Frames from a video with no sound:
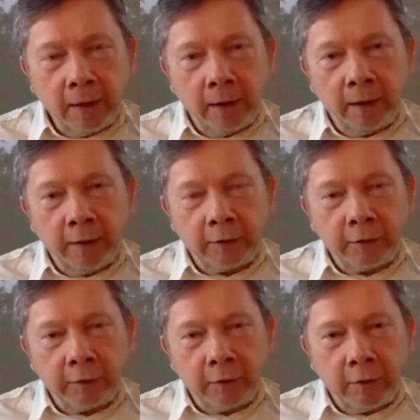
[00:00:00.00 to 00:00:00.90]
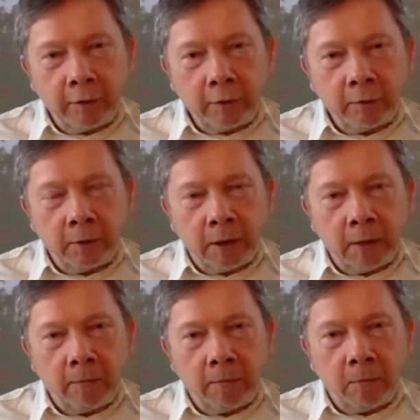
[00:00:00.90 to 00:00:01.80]
is to
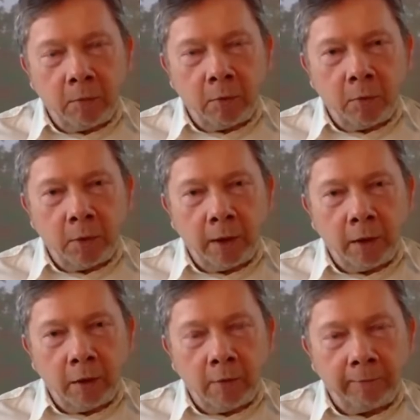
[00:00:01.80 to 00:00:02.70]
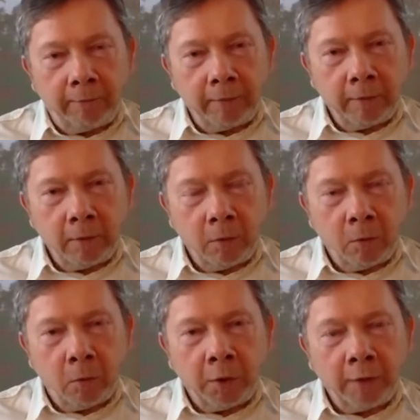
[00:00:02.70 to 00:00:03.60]
become more aware of
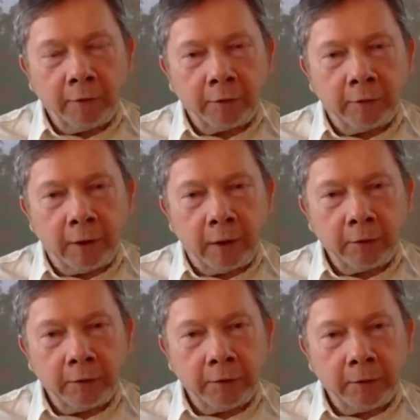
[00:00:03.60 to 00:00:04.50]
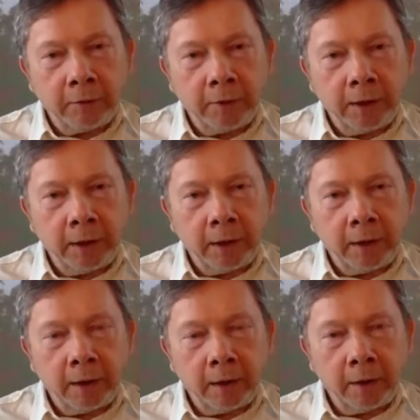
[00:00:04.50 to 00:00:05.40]
whatever surrounds you here
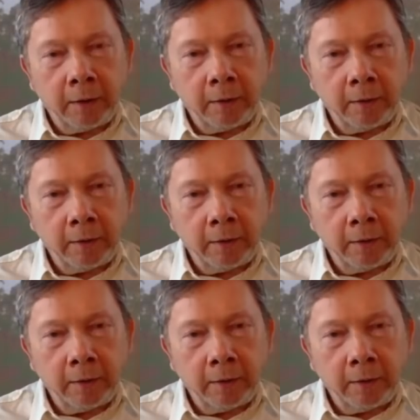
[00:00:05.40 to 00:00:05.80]
and now.